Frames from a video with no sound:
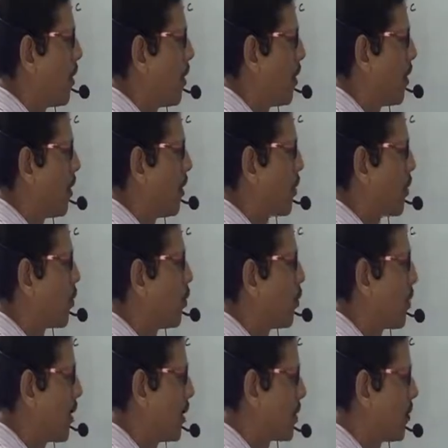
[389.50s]

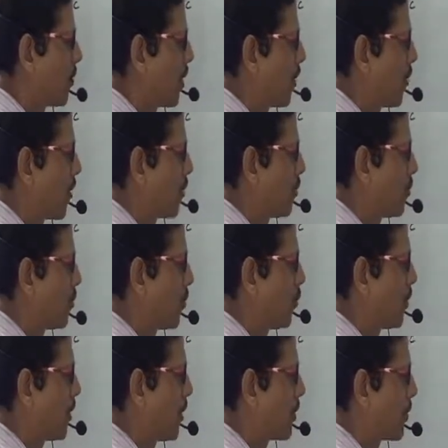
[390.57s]
2t square I will give,
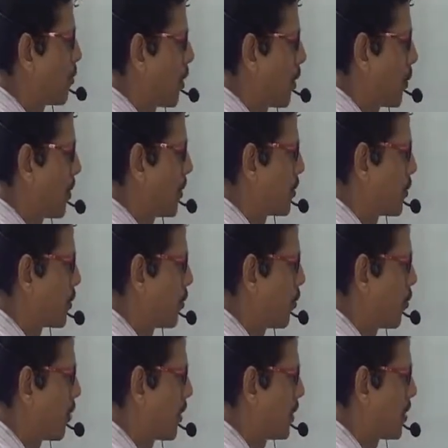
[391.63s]
2t square plus 2.
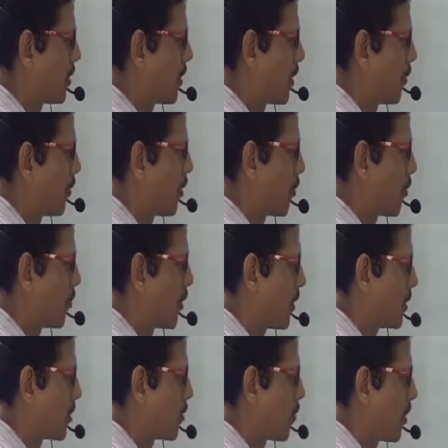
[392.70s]
What is the derivative of
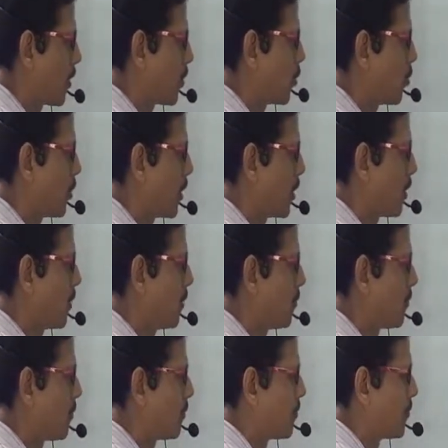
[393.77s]
t square? 2t
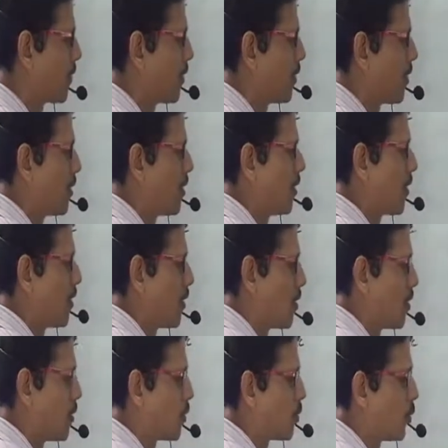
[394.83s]
na?
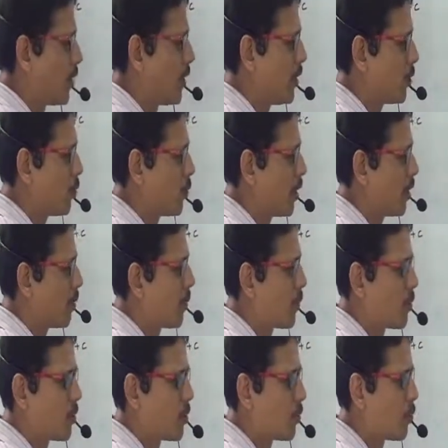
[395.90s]
2 into t
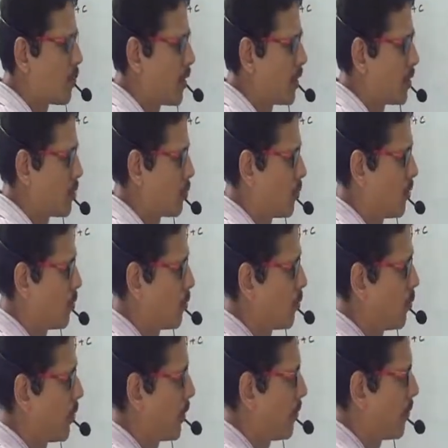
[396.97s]
power 2 minus 1,
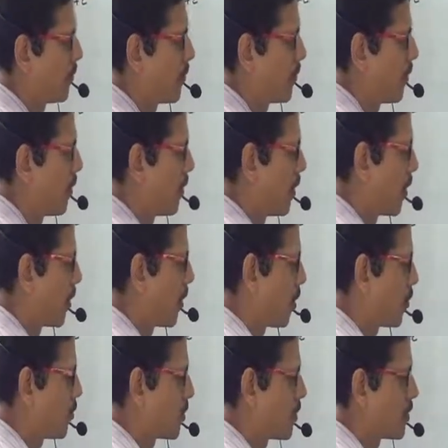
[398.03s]
2t.
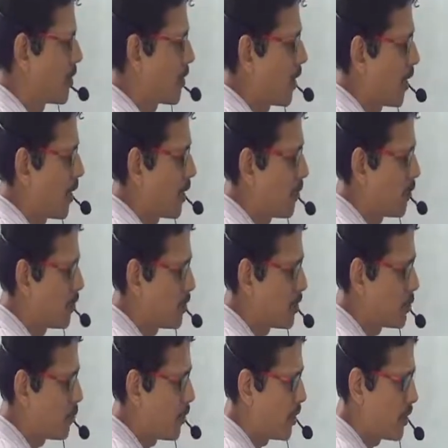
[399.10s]
Now this is the current which
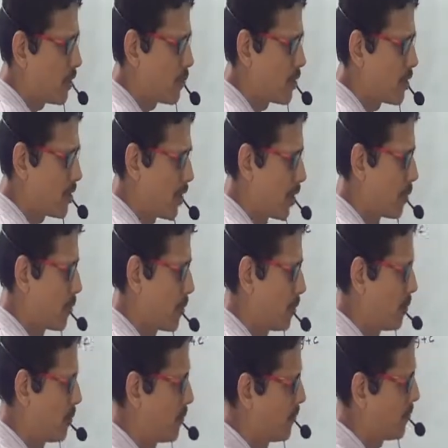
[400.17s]
is varying with time.